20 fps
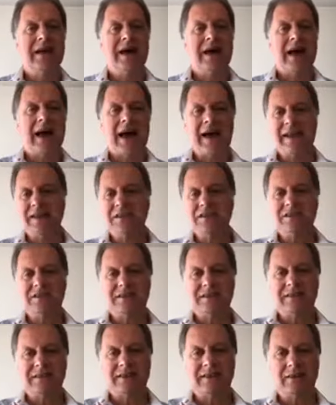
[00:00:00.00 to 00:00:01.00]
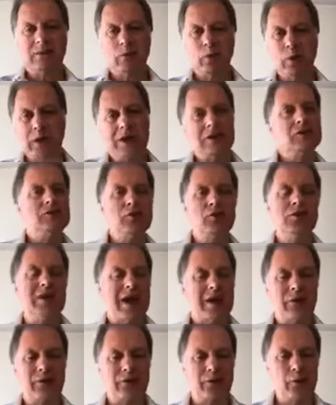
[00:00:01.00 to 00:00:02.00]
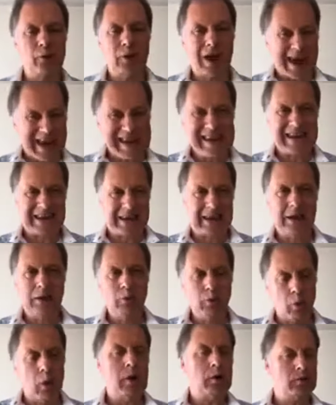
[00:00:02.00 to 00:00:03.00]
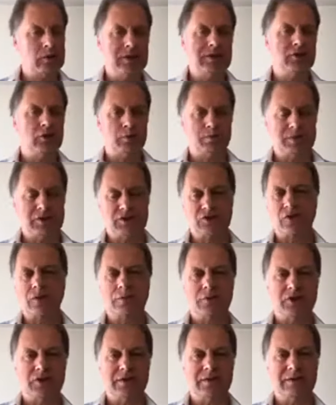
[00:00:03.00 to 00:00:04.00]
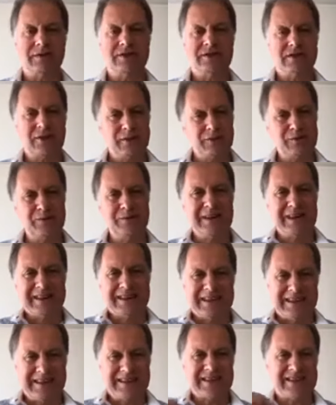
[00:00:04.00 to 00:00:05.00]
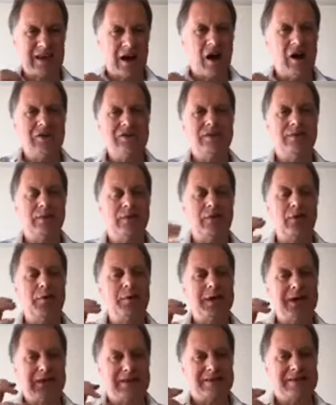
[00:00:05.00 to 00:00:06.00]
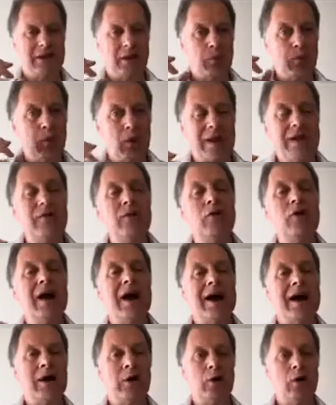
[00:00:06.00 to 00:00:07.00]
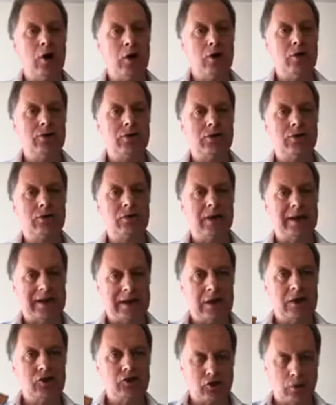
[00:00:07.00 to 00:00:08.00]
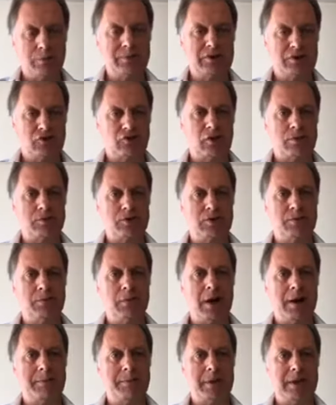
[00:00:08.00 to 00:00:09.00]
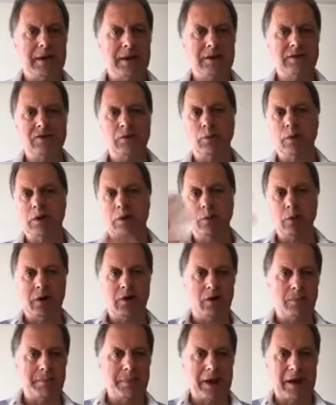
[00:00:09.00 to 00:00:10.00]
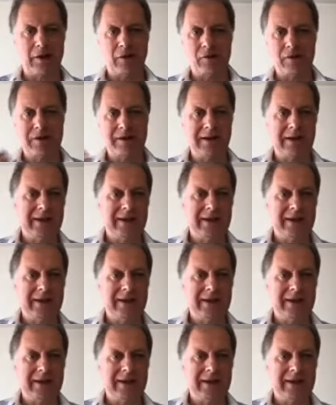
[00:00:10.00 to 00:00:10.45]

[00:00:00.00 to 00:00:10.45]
And we can do that through any worldly job description. So here's the heart of it for me. It's like whatever our earthly job description might be, so whether we're a parent,